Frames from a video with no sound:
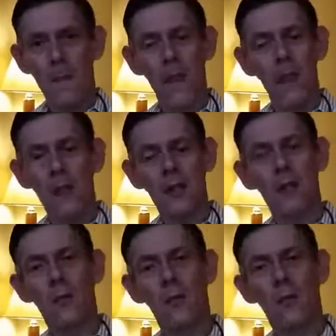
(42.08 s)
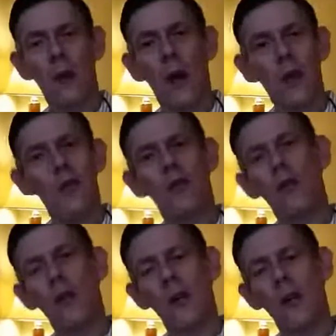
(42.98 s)
that is what I
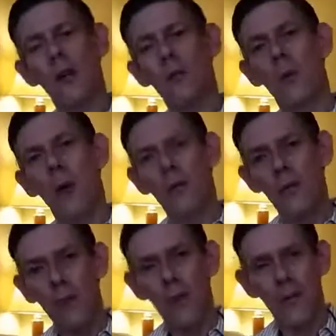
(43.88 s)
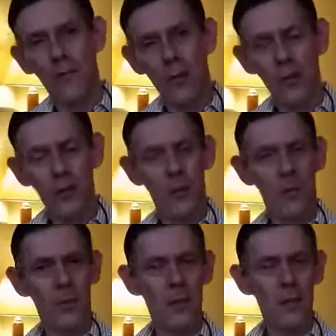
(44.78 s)
enjoy. That's where I feel my
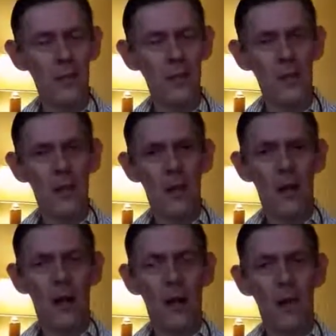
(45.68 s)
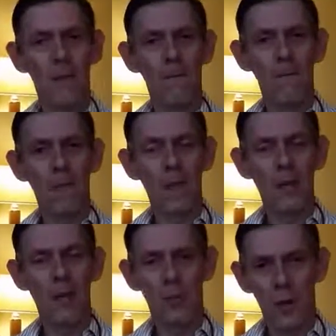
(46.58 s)
fellowship. That is
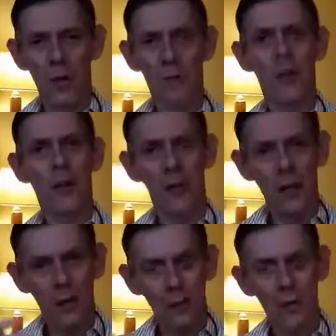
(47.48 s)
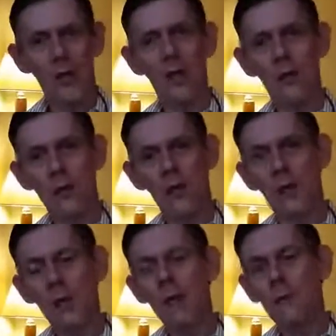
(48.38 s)
just wonderful to get that
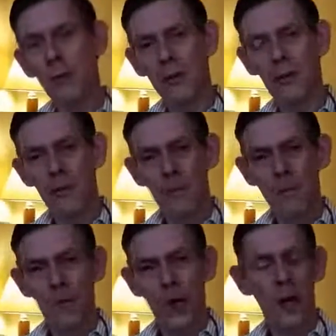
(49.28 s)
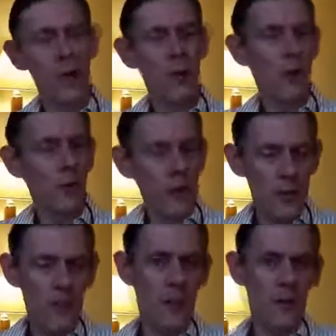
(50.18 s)
continual input. And it is not a
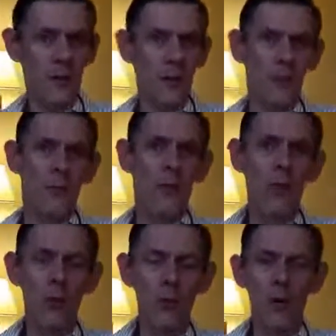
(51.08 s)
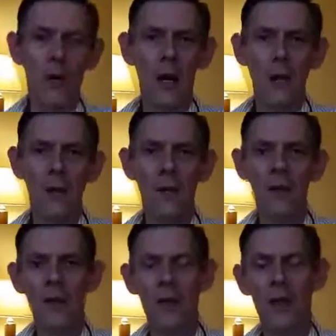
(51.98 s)
sin to have
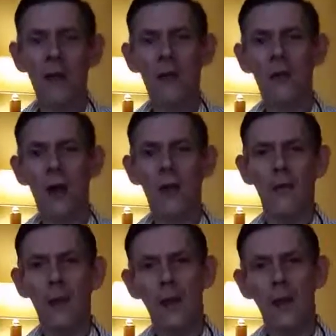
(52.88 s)
a desire to have